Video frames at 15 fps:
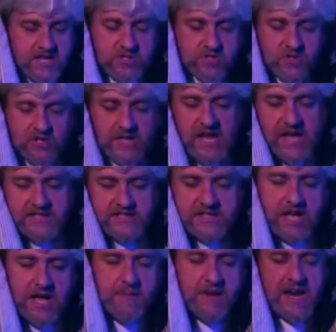Israelites
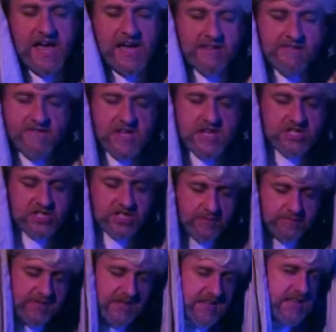coming out of
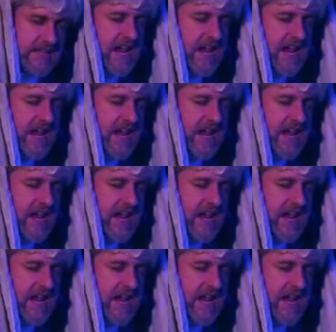Egypt and the